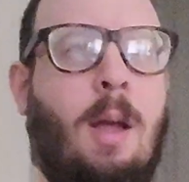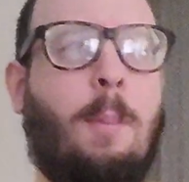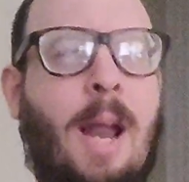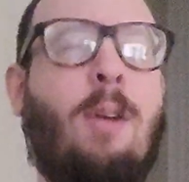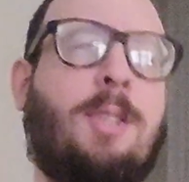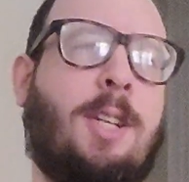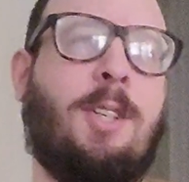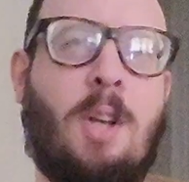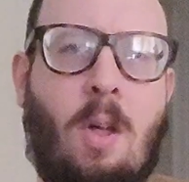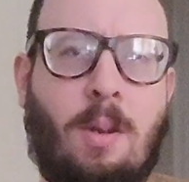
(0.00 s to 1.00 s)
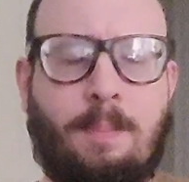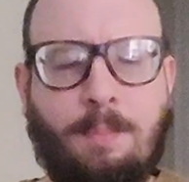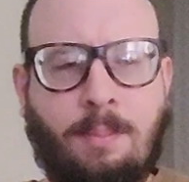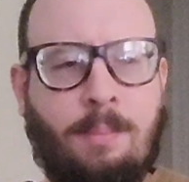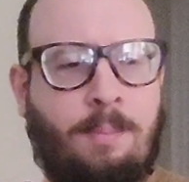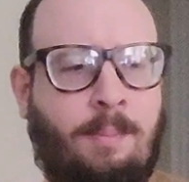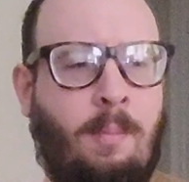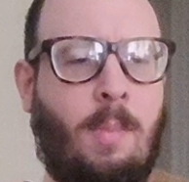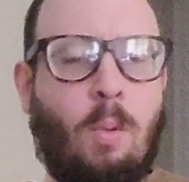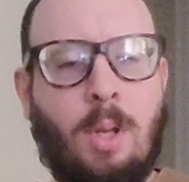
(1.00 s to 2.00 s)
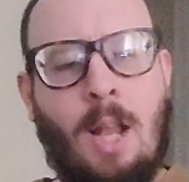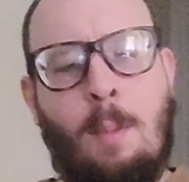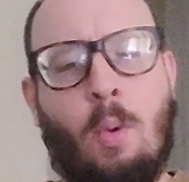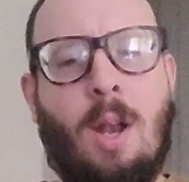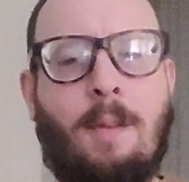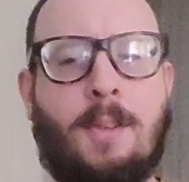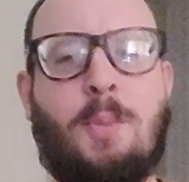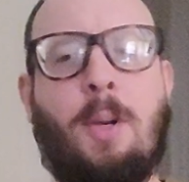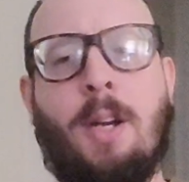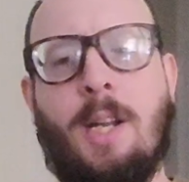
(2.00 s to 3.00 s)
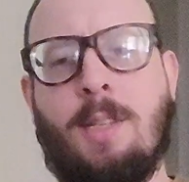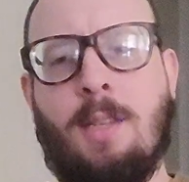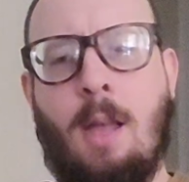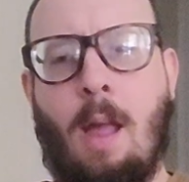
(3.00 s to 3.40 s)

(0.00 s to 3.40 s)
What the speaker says: But now as an adult, a lot more life experience,